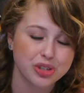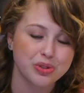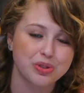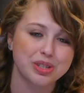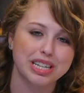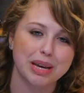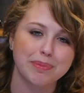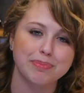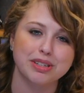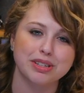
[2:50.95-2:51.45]
you
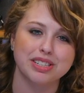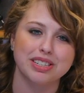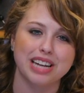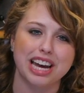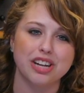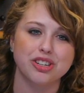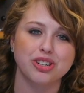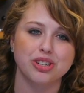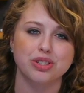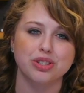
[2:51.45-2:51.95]
skip the
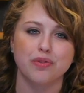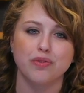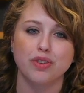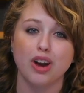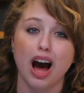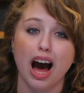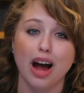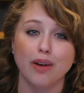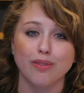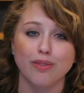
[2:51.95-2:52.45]
stages of
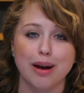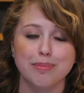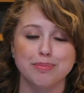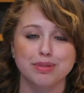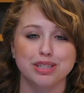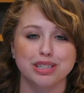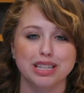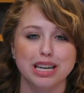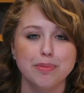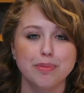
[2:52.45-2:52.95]
non-REM
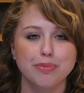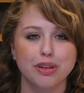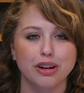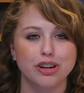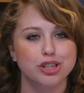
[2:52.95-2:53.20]
sleep that